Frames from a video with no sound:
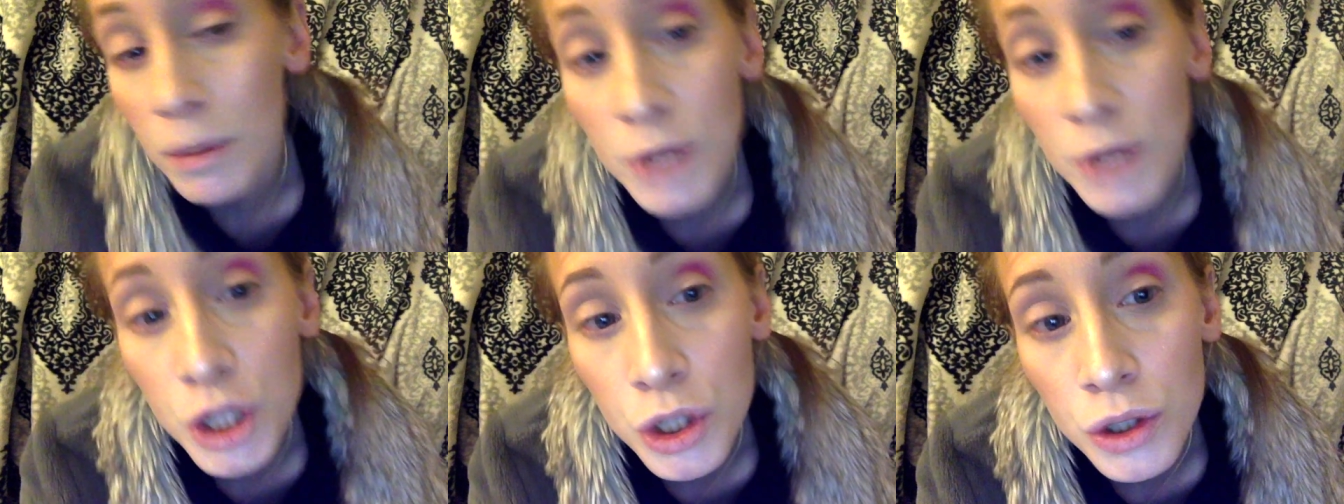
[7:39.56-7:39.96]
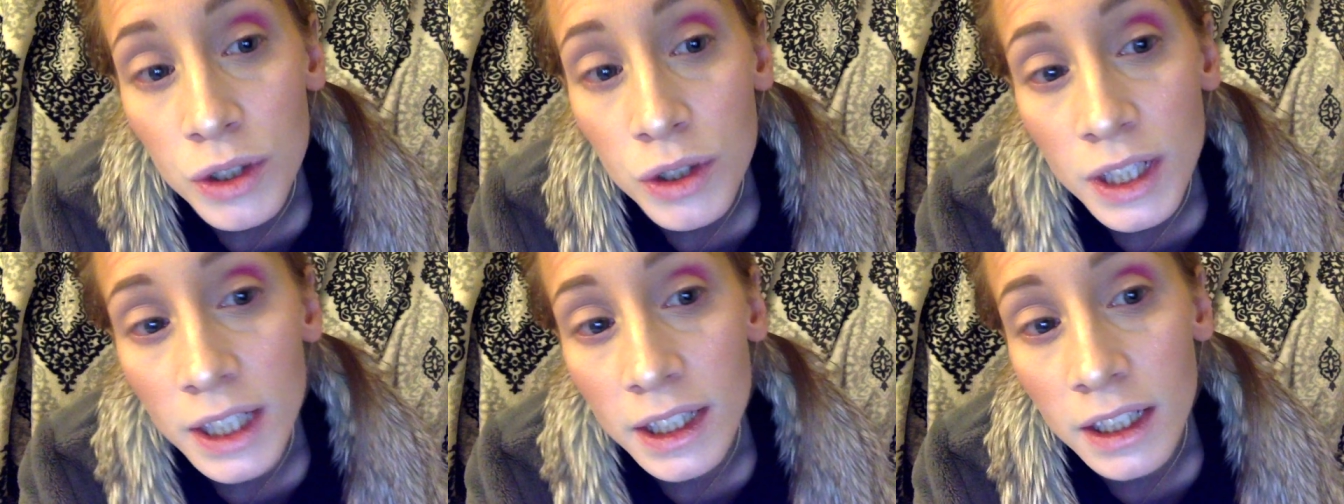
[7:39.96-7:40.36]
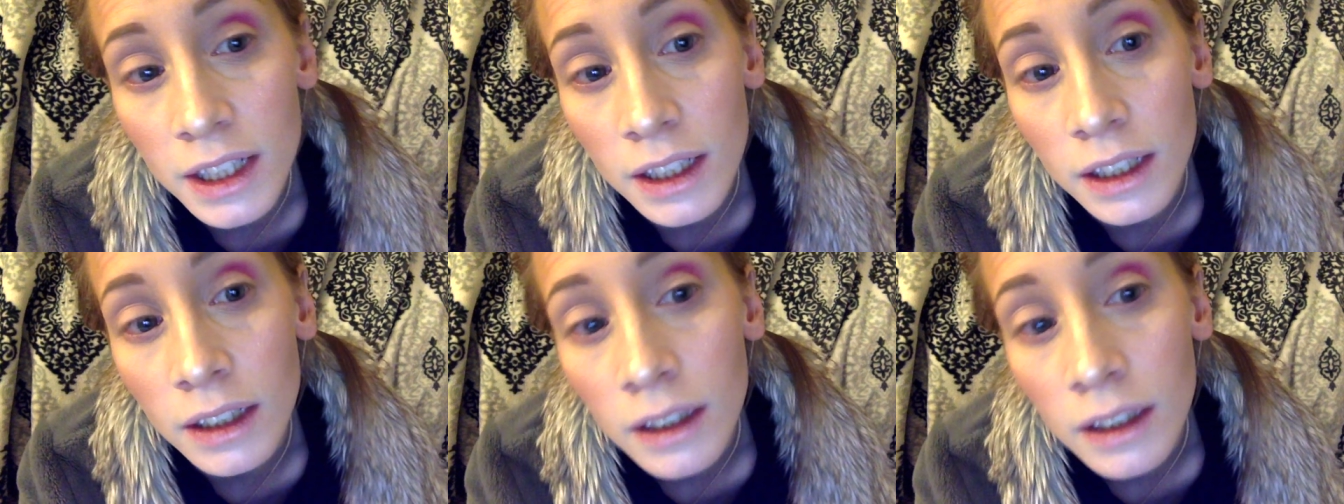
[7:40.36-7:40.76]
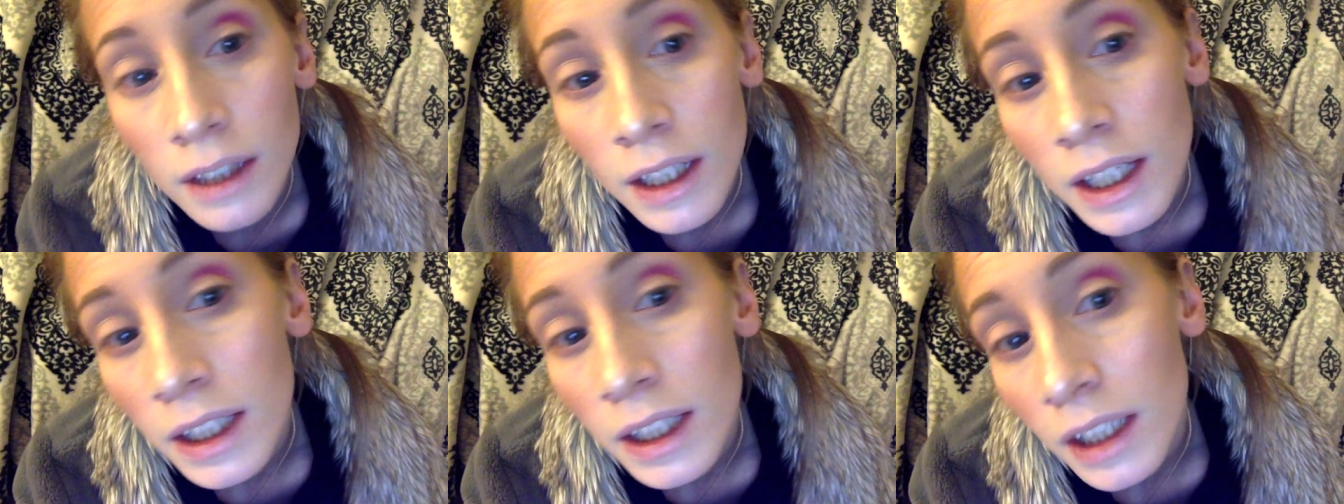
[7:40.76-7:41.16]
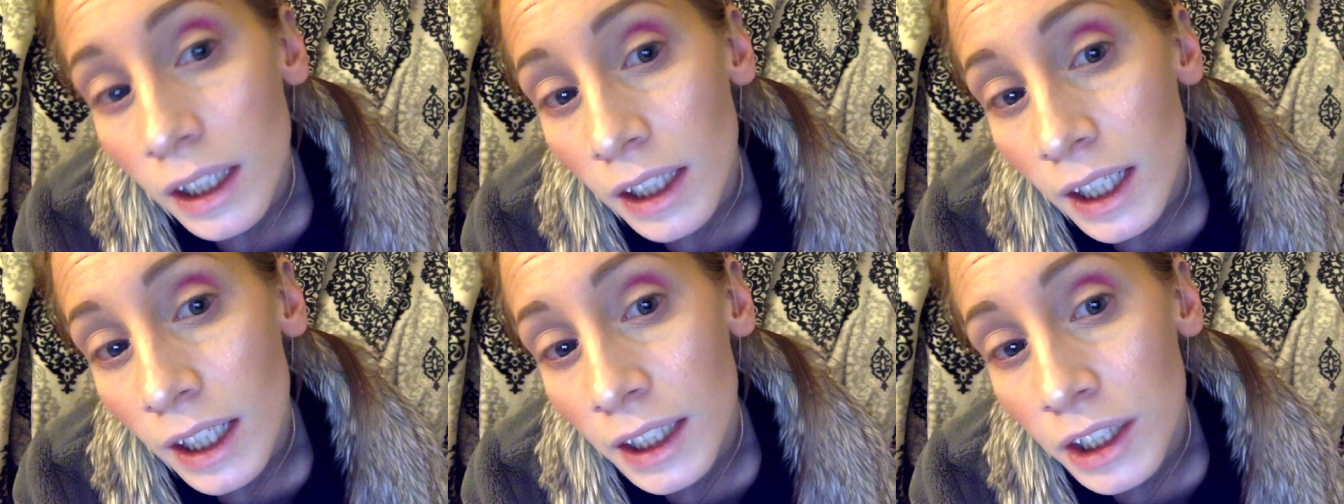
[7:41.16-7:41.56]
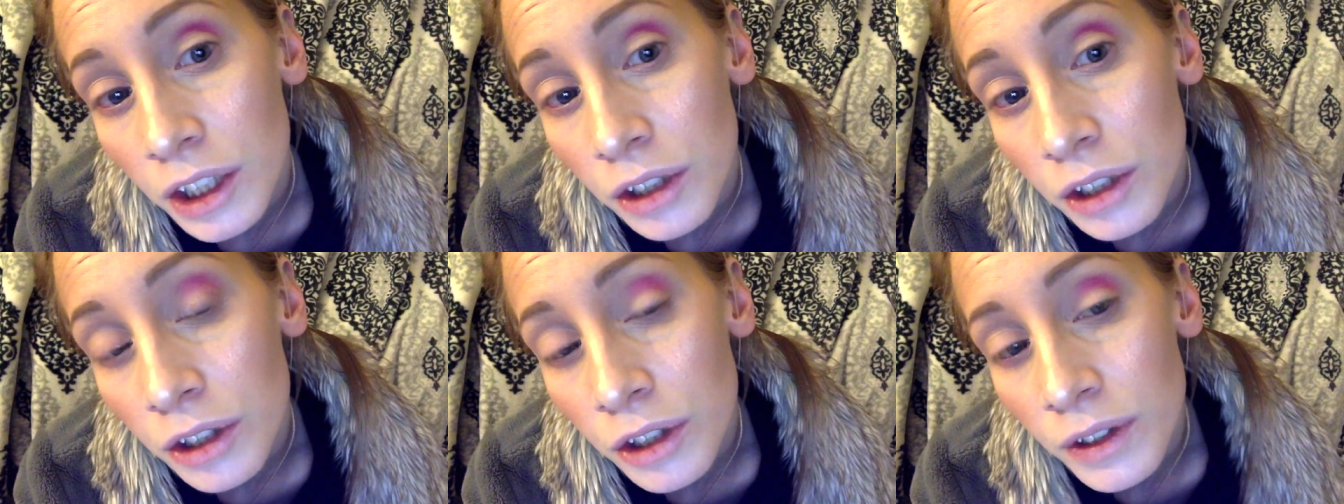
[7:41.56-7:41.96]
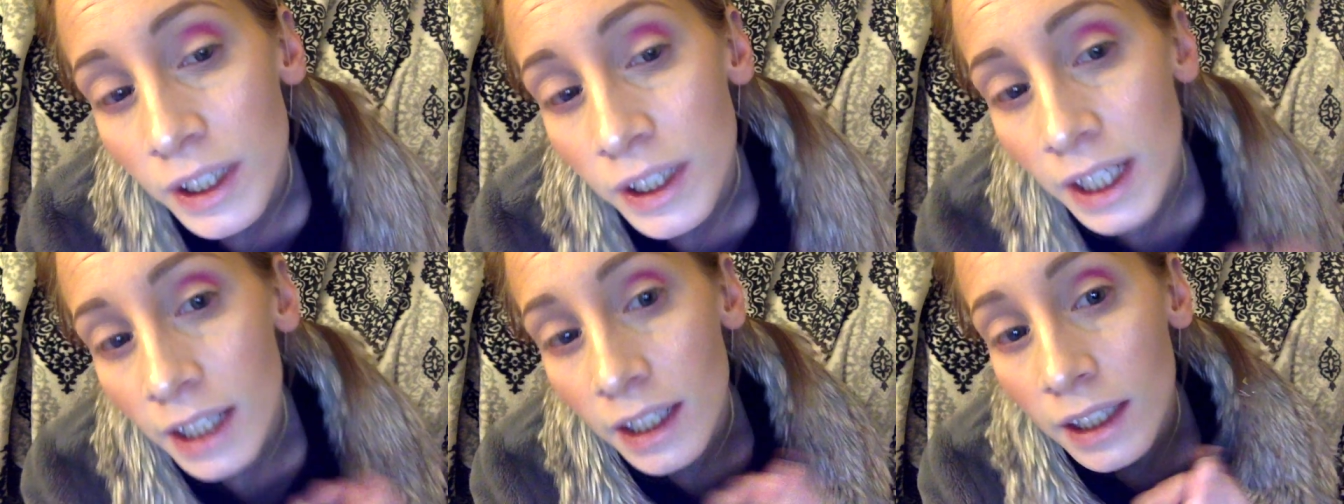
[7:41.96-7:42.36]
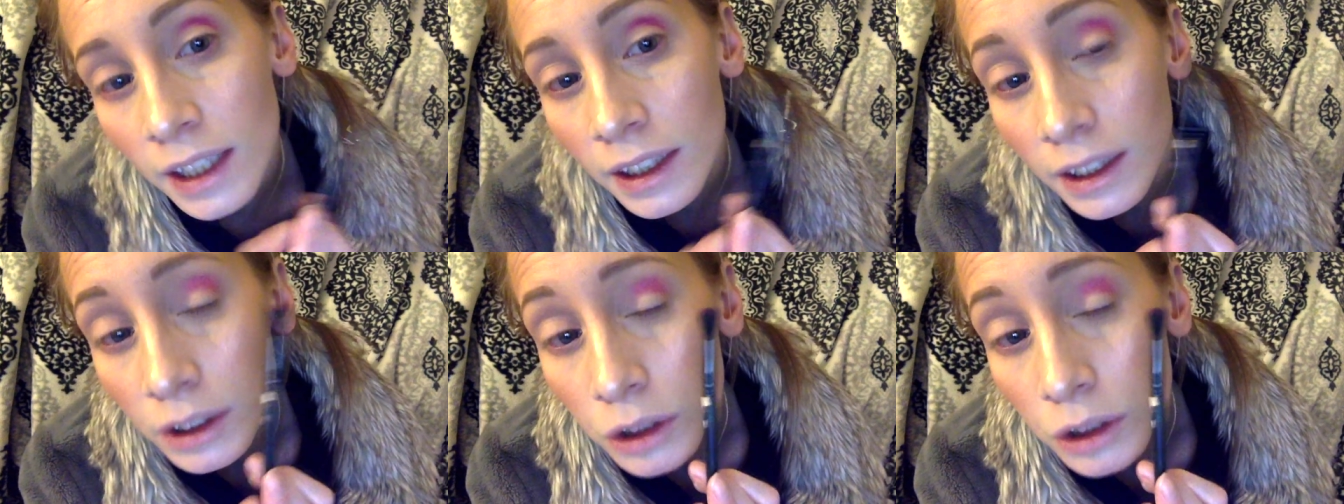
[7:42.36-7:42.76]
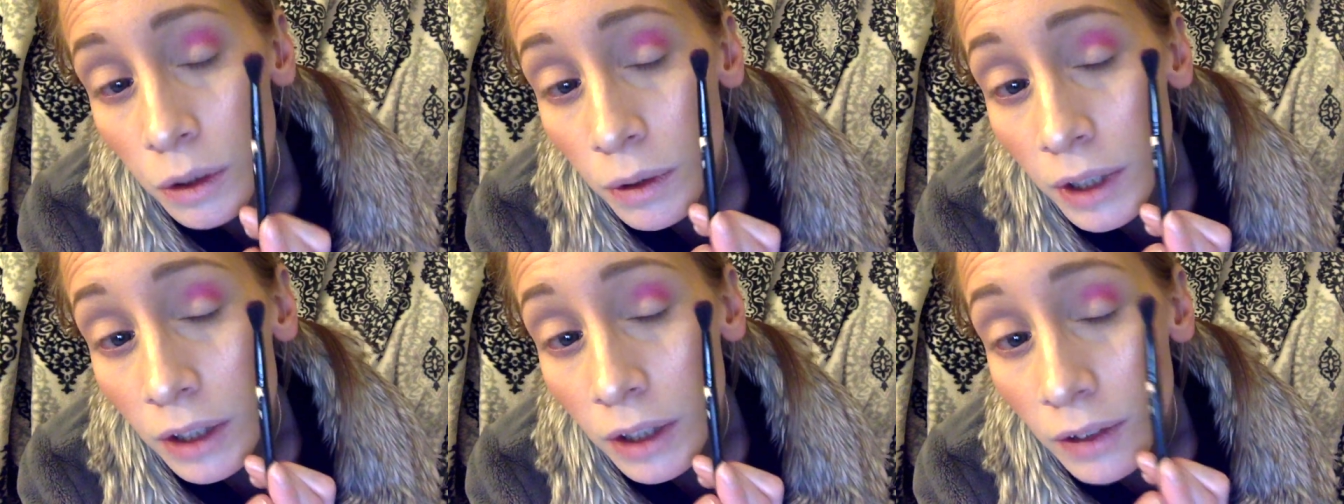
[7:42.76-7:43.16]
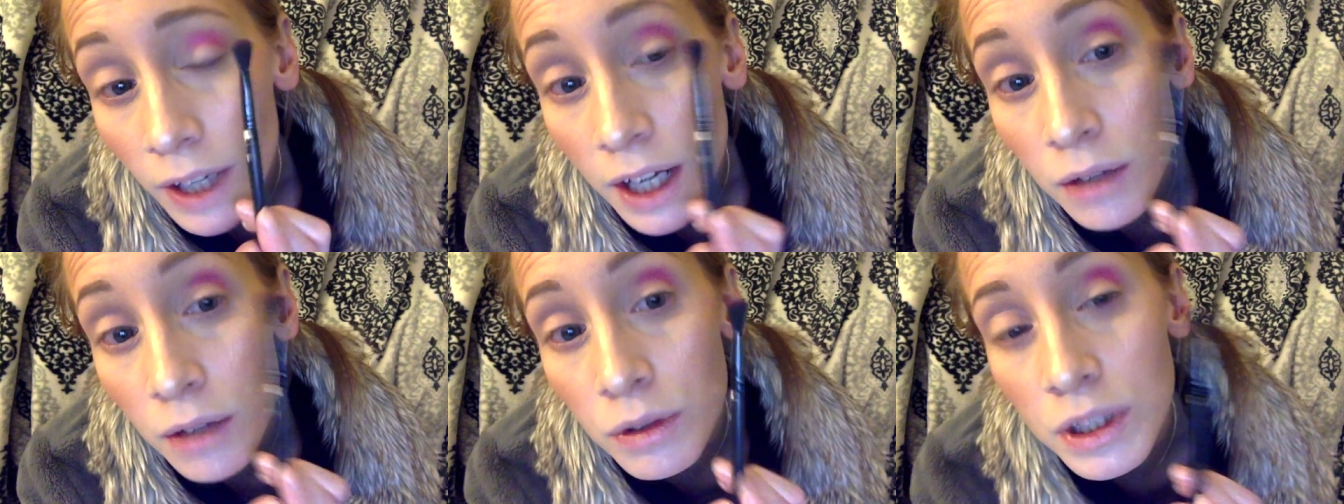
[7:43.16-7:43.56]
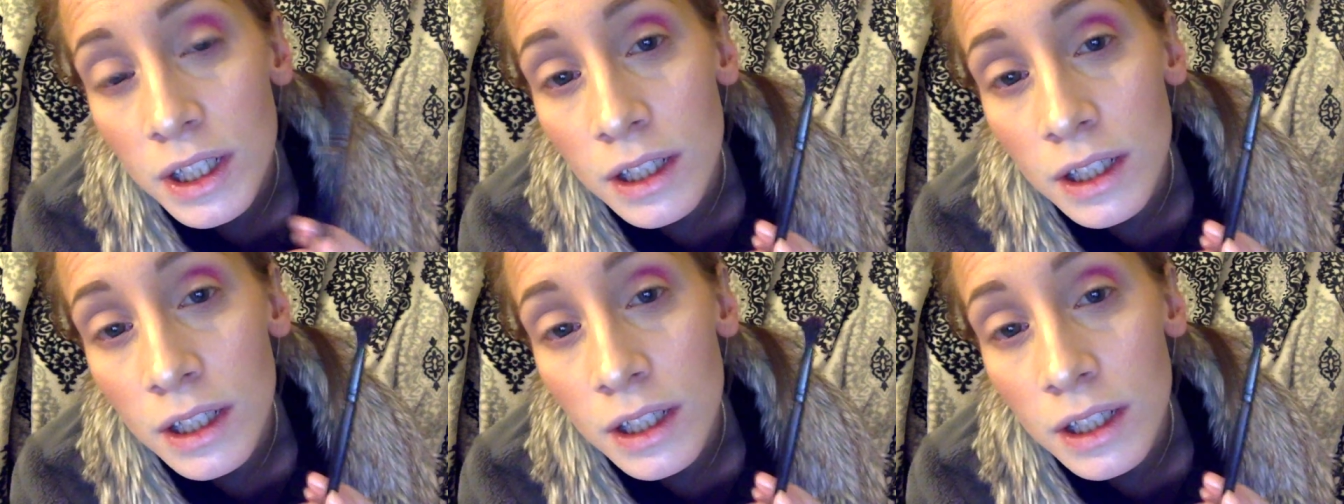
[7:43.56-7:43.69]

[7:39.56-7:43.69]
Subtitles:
to make sure that the line that you're creating that's going around,